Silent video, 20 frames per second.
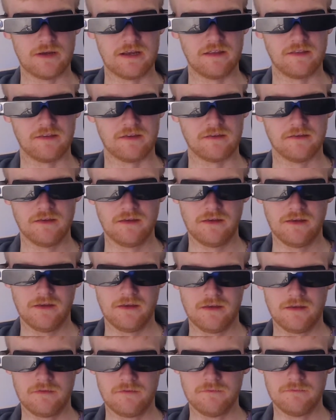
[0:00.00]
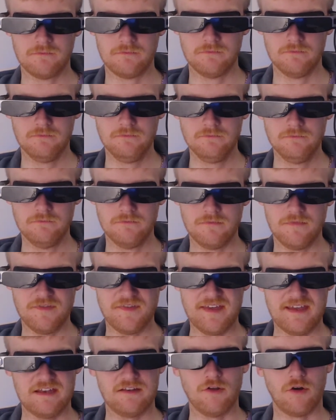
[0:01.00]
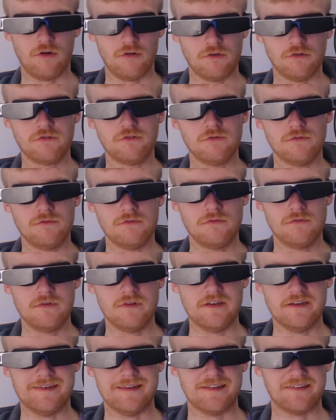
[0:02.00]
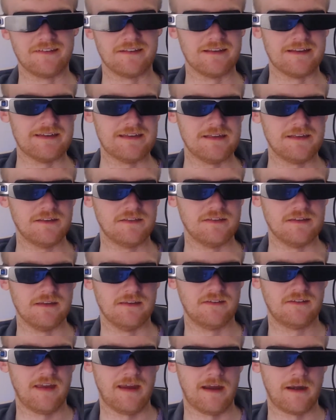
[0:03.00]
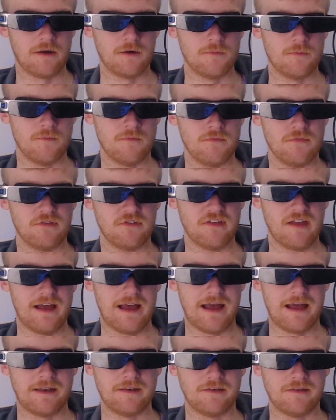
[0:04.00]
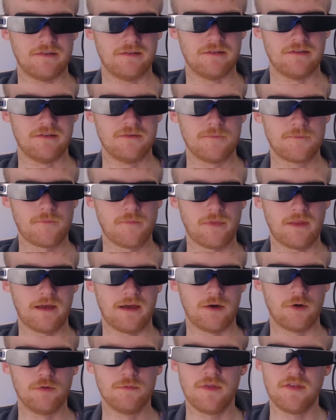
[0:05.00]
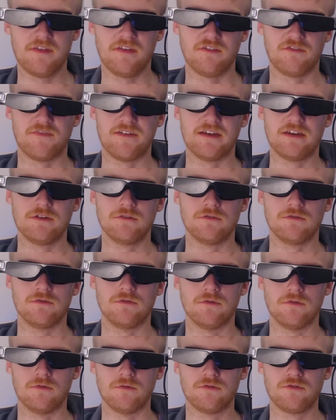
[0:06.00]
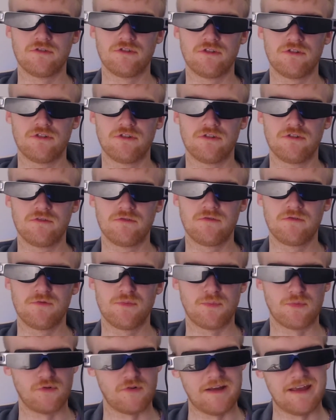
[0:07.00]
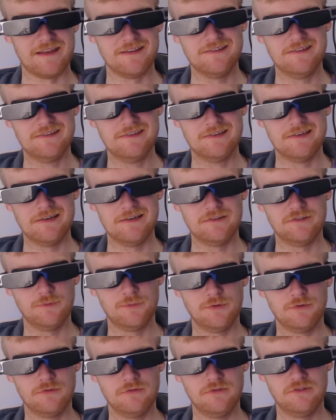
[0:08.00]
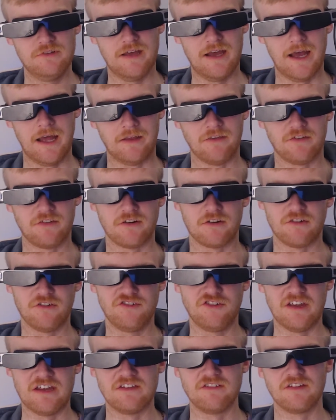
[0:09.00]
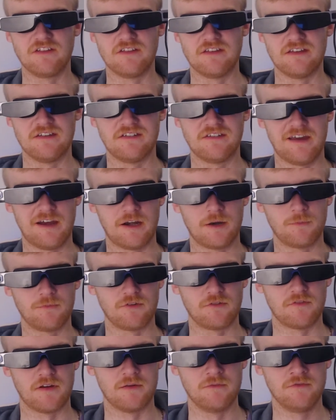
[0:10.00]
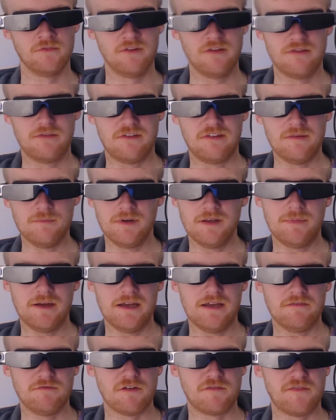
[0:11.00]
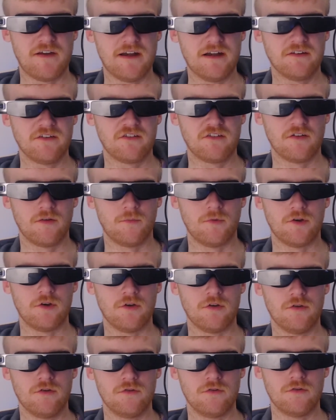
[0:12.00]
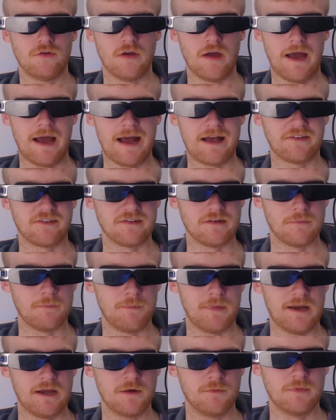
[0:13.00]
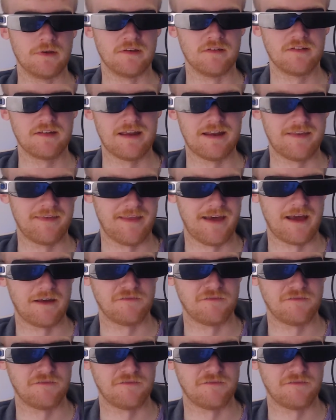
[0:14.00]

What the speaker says: that they also dislike these terms, and I hope that this video spreads, I suppose, and starts changing these terms around simply by referring to someone who has an impairment in that